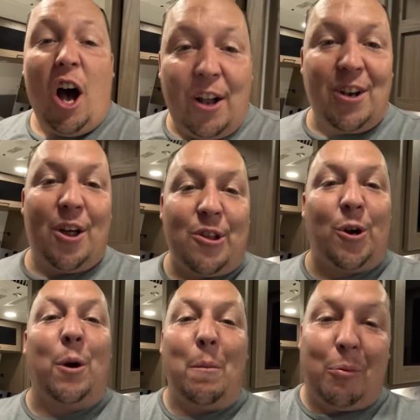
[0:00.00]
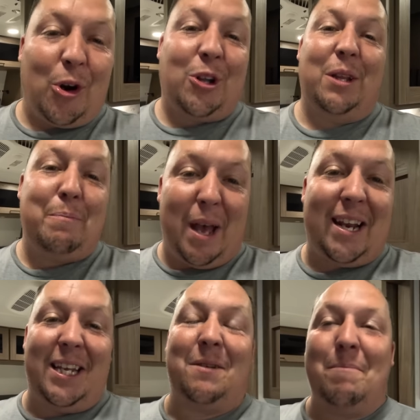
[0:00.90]
another Brooklyn
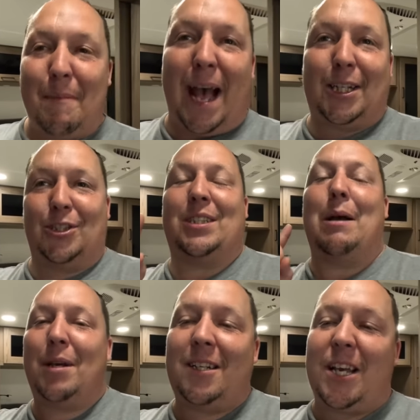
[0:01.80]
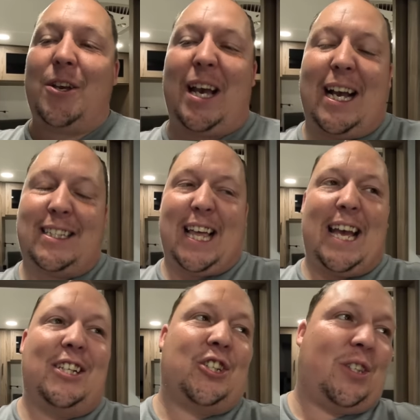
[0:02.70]
bedding mattress. I'm gonna tell you guys
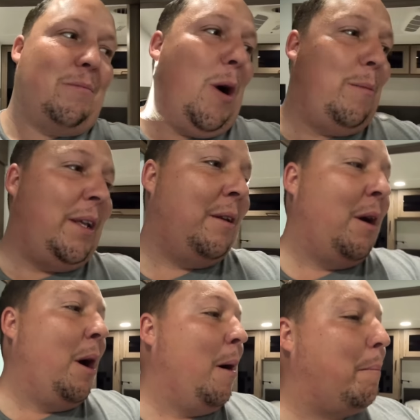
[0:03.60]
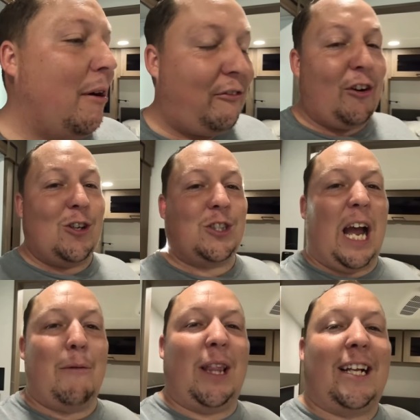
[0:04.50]
that in just a moment. But first,
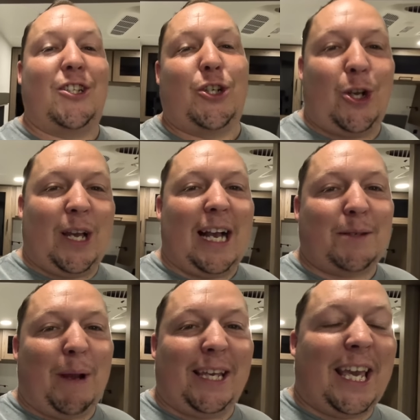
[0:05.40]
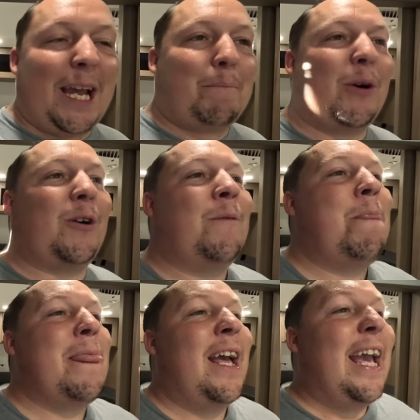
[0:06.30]
I would like to show you guys my camper.
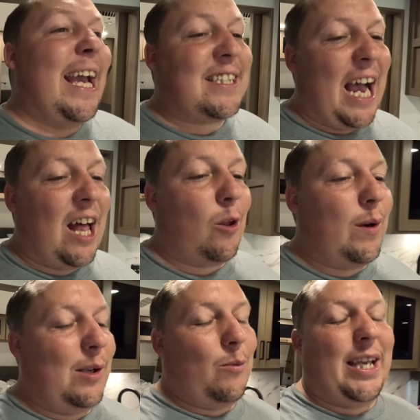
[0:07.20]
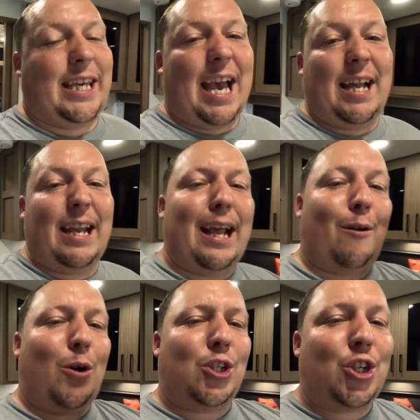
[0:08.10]
It's Halloween weekend and
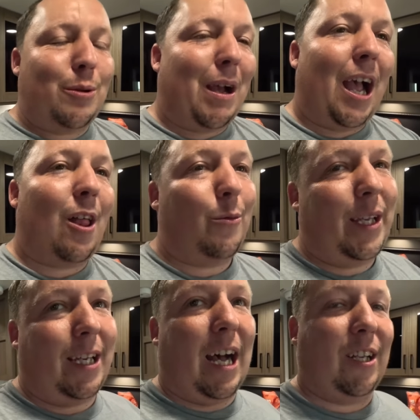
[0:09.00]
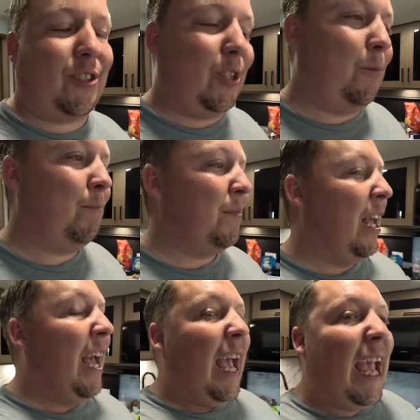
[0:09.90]
I wanna show you my Halloween costume.
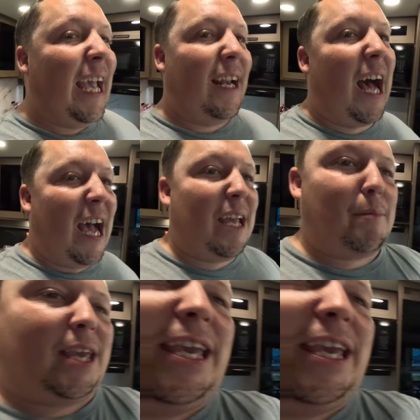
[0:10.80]
And I am